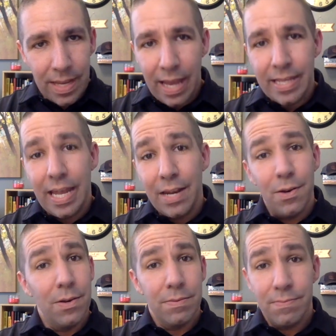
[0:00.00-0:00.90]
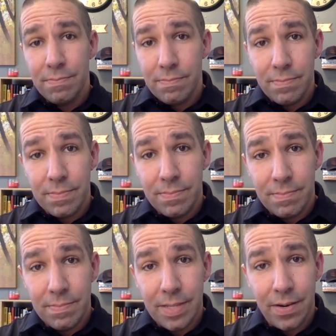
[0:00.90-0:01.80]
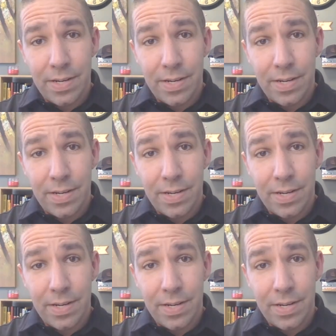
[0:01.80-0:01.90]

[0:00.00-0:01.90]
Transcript: and then there it